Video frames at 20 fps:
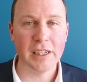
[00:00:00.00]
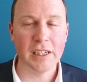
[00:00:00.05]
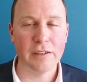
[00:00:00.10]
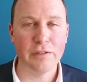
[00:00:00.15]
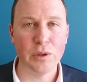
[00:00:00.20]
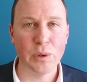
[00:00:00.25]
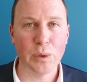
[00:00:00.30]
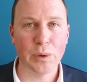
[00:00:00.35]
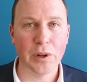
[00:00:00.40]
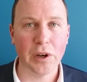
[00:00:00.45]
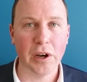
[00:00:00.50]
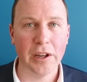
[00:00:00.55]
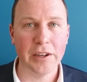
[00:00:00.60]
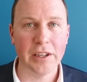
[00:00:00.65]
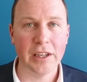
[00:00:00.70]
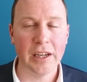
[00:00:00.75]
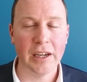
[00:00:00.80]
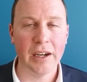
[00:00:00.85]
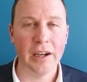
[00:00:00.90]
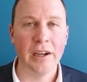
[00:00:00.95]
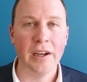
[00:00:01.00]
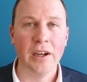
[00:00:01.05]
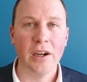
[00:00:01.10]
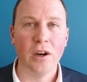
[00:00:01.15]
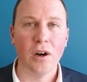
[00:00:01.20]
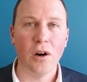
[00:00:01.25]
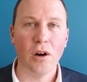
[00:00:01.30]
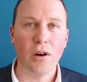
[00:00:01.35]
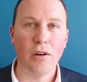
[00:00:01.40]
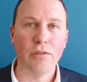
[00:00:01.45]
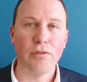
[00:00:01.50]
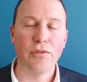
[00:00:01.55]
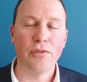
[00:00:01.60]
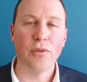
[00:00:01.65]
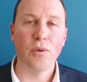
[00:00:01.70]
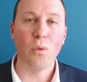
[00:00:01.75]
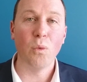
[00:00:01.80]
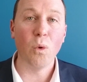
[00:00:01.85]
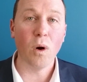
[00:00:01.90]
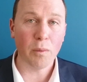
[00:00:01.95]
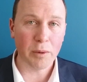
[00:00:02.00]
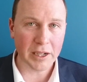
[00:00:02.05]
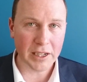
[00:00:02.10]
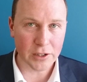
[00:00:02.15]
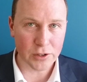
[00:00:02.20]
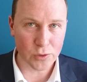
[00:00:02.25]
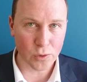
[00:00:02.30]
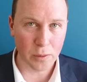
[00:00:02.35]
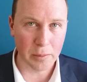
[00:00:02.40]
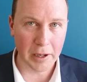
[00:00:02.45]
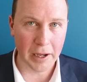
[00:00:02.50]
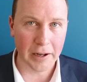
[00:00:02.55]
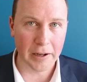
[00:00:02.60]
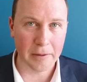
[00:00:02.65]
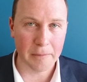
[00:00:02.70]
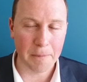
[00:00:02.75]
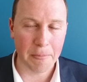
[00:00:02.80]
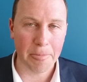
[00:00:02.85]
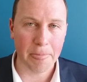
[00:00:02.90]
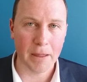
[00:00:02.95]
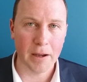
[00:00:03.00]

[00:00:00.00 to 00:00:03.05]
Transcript: give you an idea of what we can do about it,